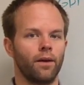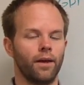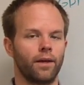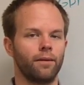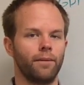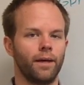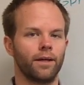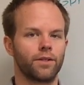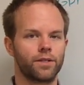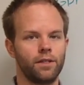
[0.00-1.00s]
it can make
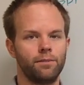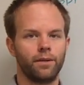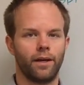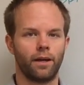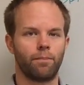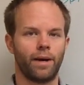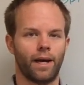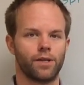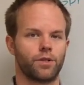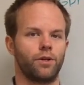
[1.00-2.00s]
it seem like
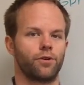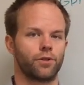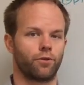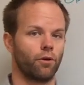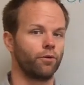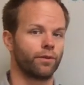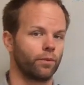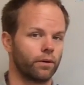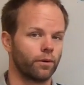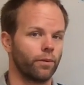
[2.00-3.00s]
past years' growth
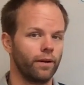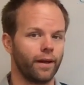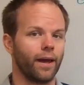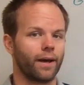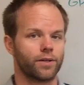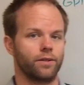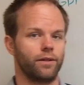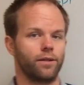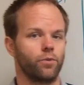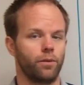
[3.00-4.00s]
were really
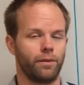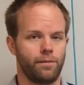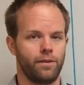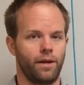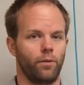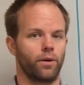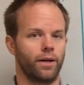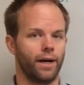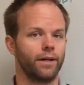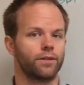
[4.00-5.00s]
excellent when maybe they were
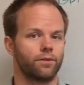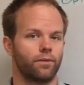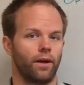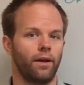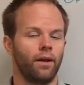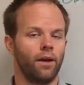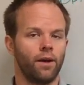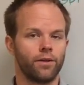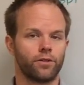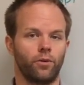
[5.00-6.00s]
not, right?
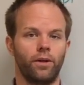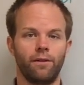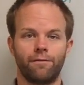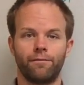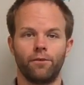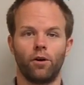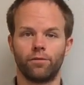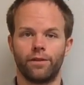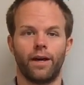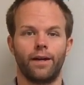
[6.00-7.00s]
So if
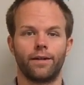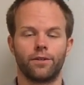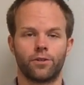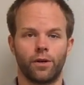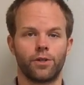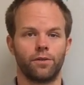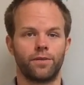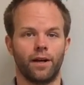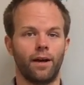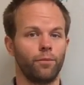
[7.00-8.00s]
over that stretch of
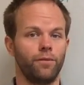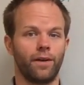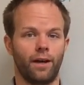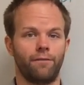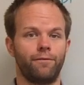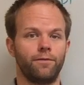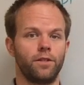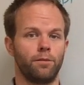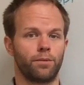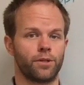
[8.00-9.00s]
time we've had
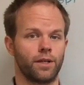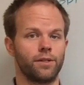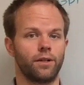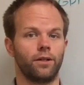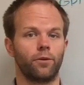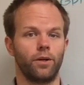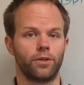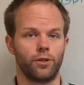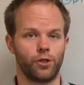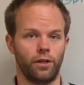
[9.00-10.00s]
15%
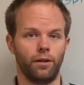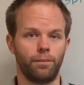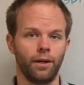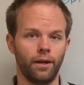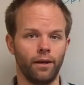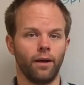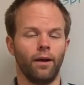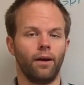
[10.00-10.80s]
increase in GDP,